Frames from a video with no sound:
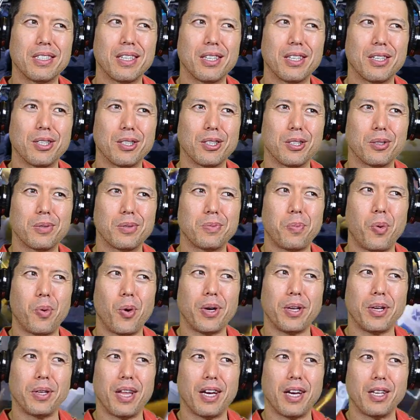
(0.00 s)
a little
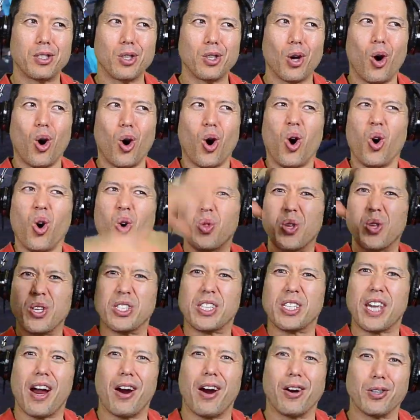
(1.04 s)
disappointed that it's all
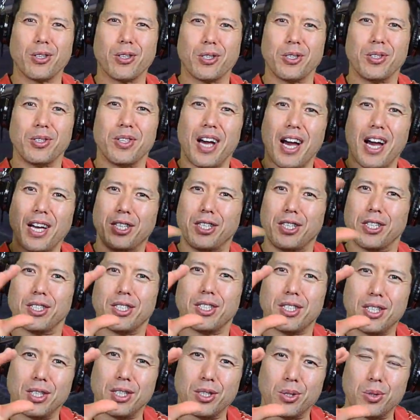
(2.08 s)
these characters, not
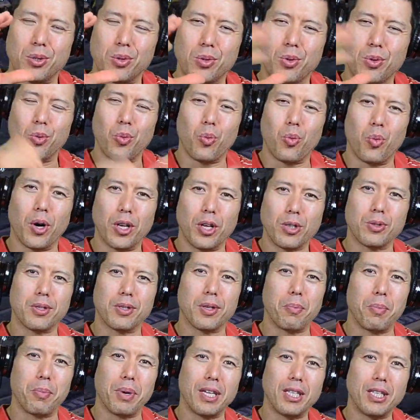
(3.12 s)
just these ones with
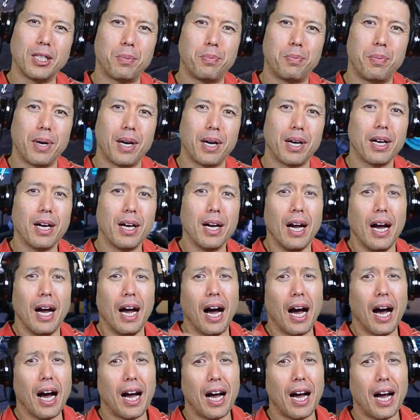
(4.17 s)
the Blitz. But
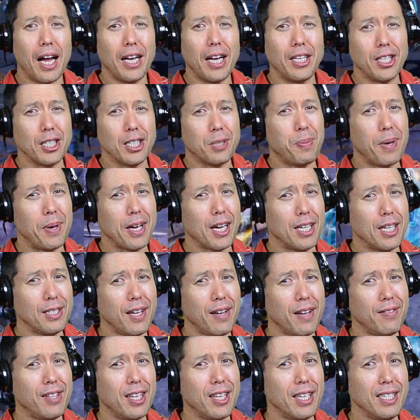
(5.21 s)
just because
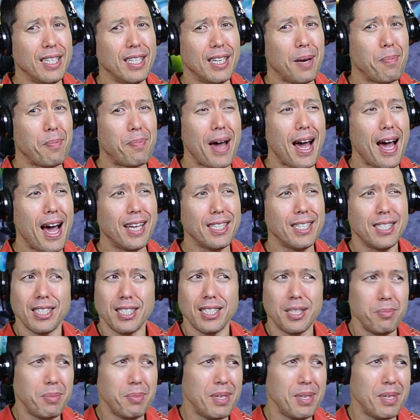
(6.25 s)
they did it in the past doesn't